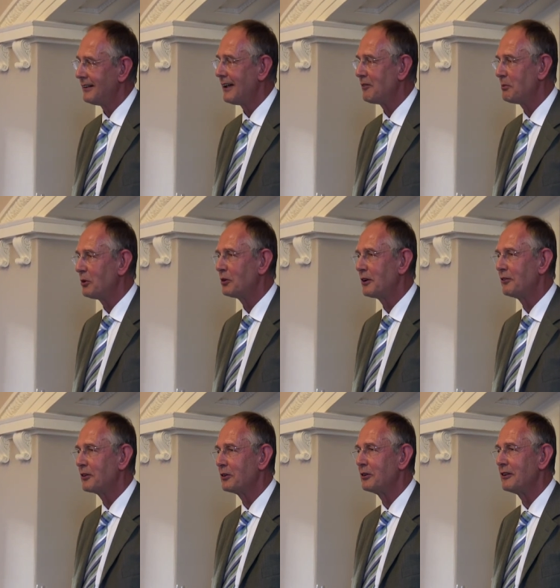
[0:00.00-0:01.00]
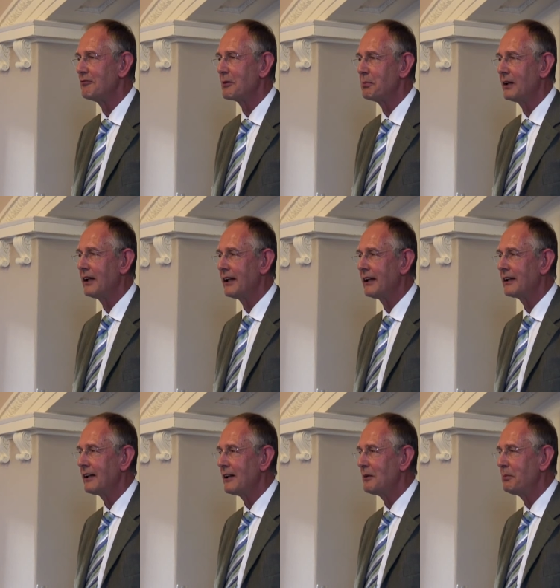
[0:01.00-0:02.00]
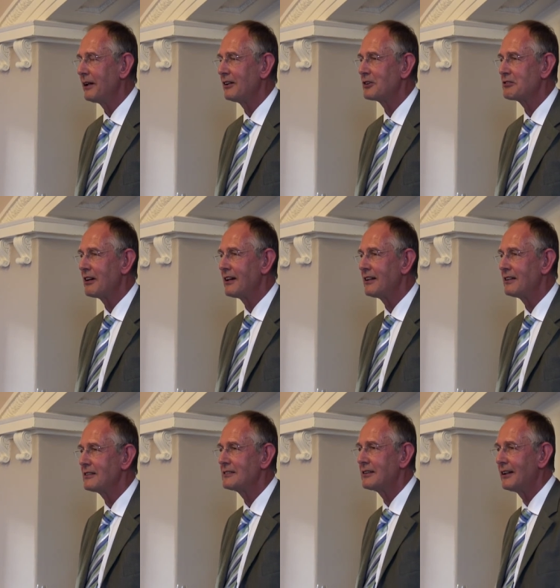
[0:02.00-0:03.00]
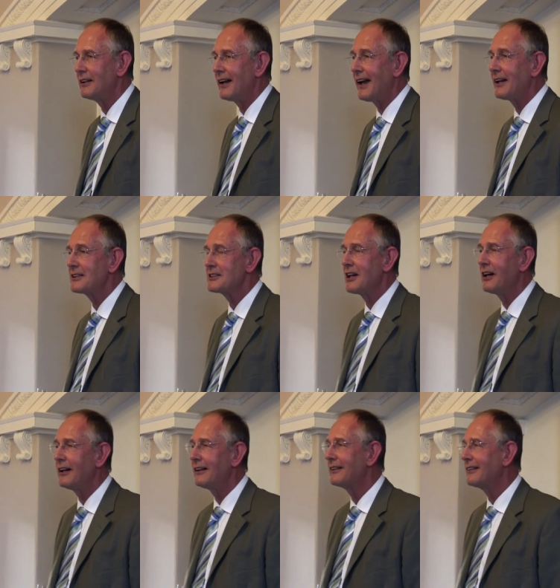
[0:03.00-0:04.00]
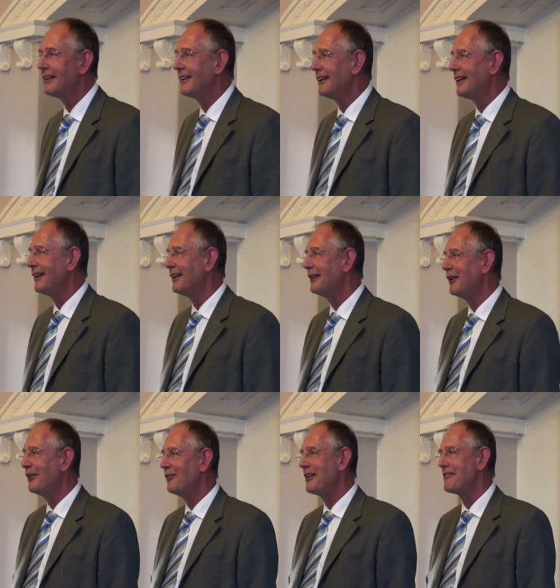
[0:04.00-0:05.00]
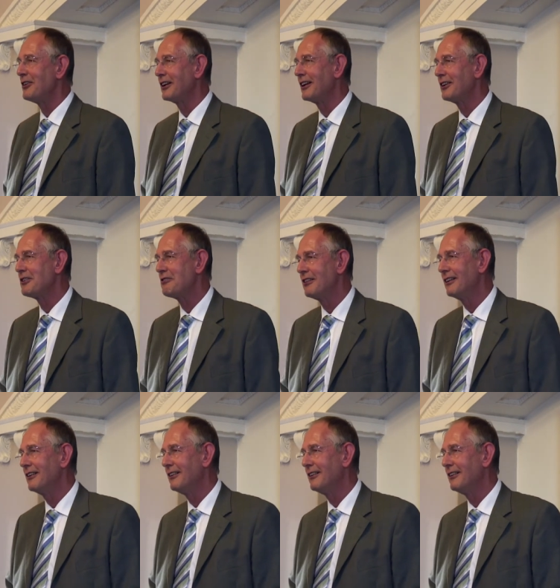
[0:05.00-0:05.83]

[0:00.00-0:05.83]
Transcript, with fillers: even more difficult in rugby league, beating Australians uh, outside uh, of their own country